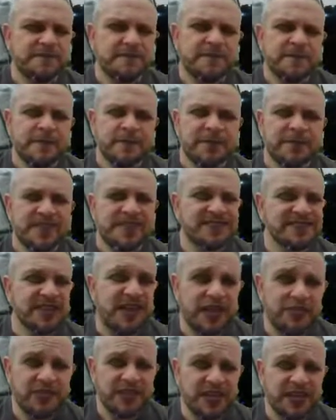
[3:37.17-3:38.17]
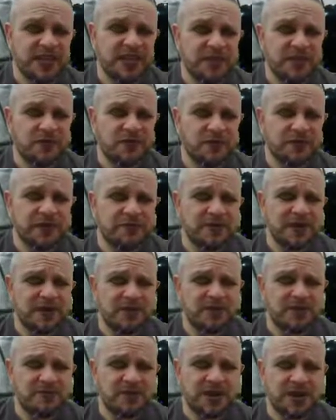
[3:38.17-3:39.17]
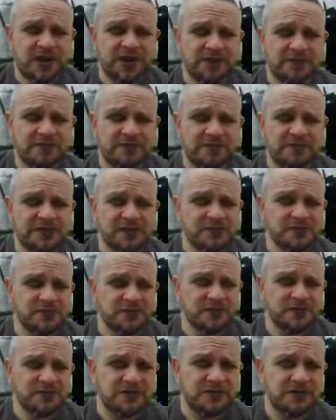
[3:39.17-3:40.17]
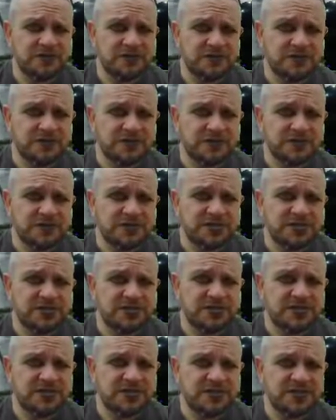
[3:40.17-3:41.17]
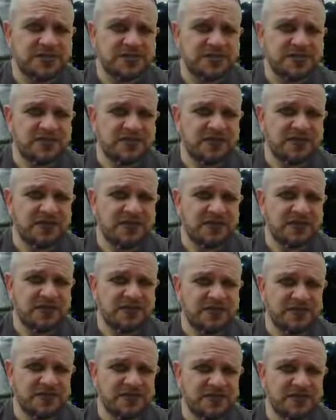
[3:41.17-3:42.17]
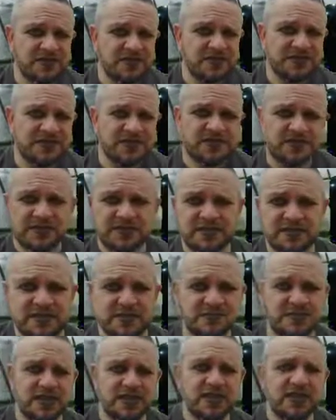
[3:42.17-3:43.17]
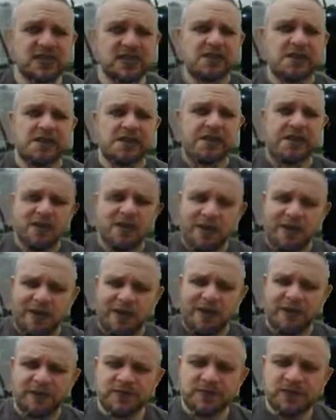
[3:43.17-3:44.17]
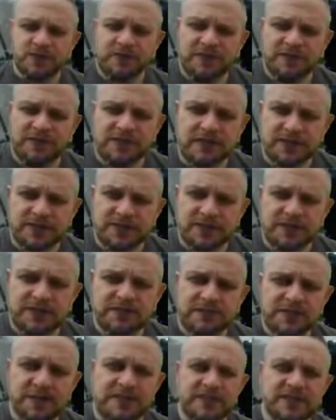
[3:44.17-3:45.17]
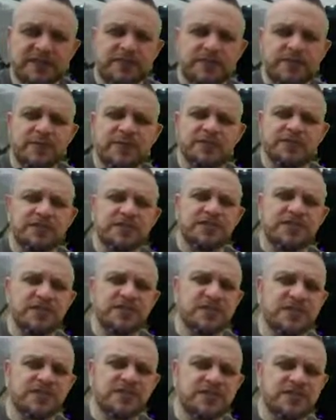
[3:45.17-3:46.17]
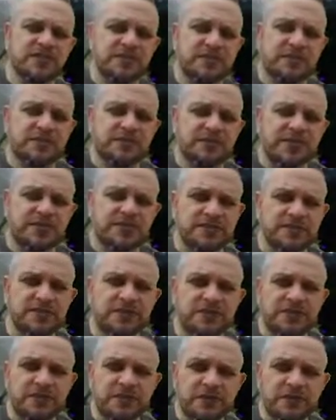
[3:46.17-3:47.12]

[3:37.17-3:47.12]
It's complicated. What am I, some audiovisual Genius? No, I'm not. All right, so it involved into various feminist orientations, and I'll mention a few of them